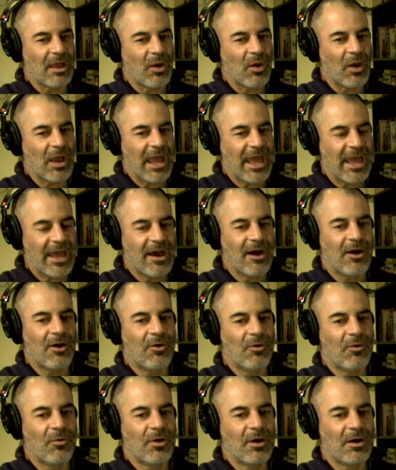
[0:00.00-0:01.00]

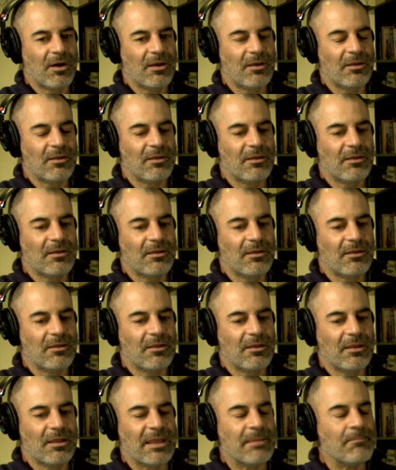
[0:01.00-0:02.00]
How
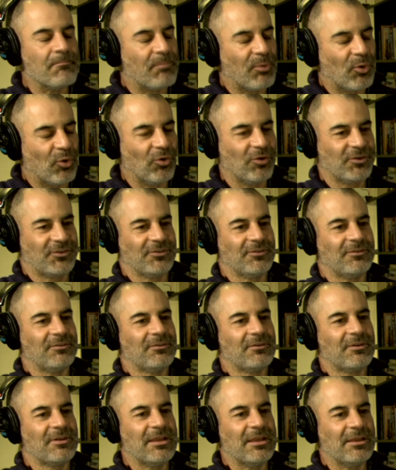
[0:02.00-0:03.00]
important
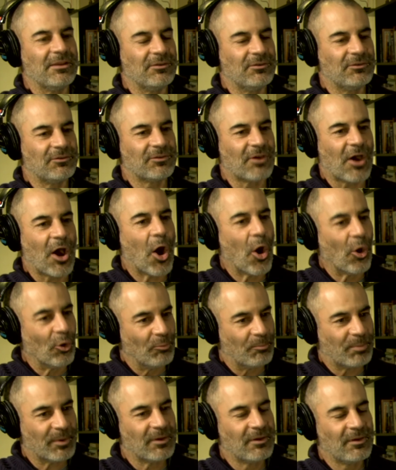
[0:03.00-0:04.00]
is
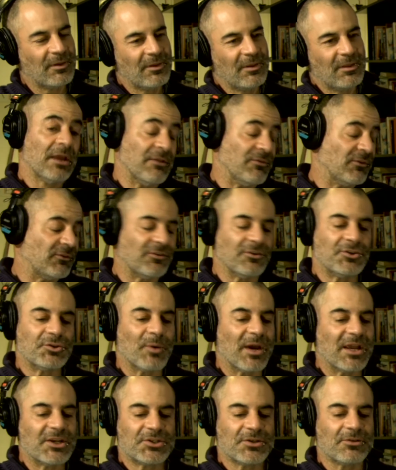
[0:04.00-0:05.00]
hope in the
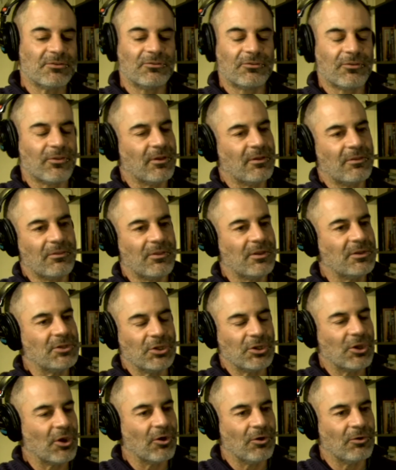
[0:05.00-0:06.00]
situations that you
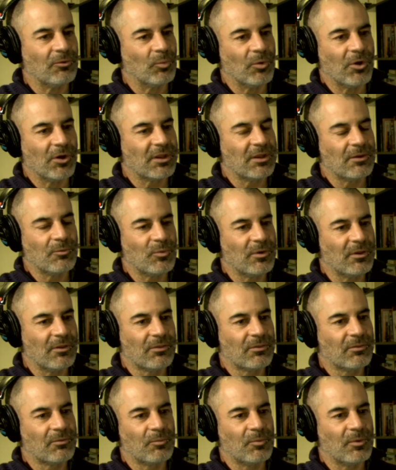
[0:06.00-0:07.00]
go working
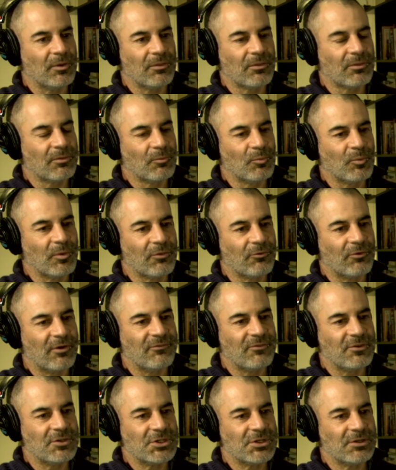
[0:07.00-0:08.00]
with
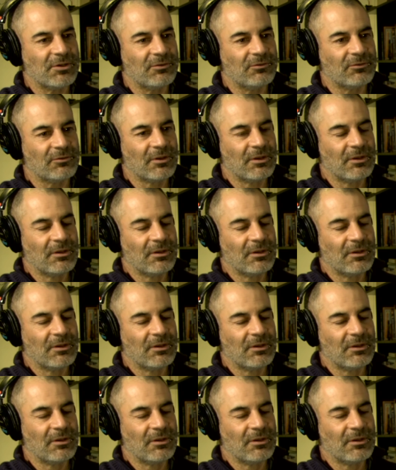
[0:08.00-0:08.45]
refugees?